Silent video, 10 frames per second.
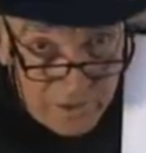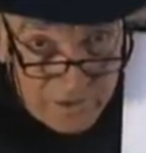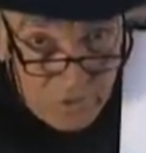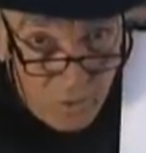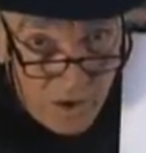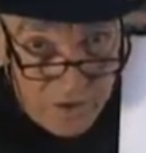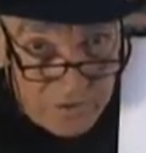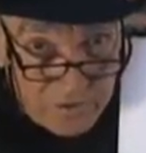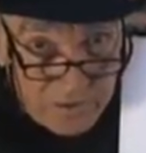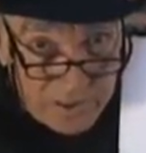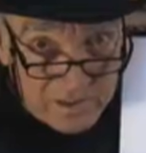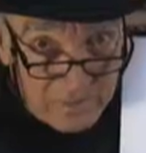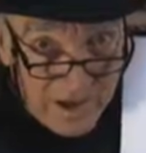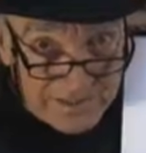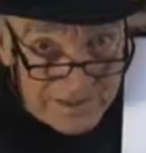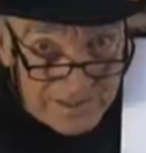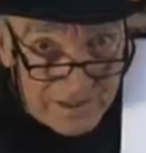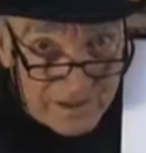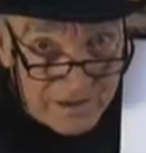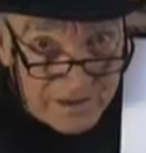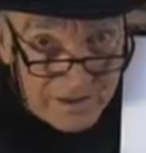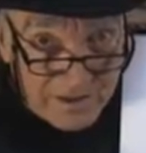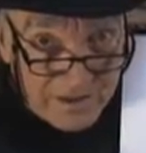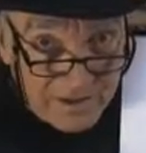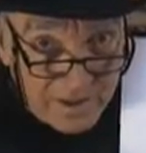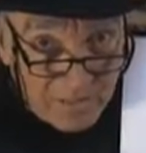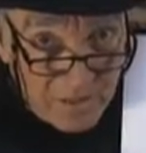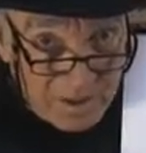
critics will wander through these baskets out here, and they'll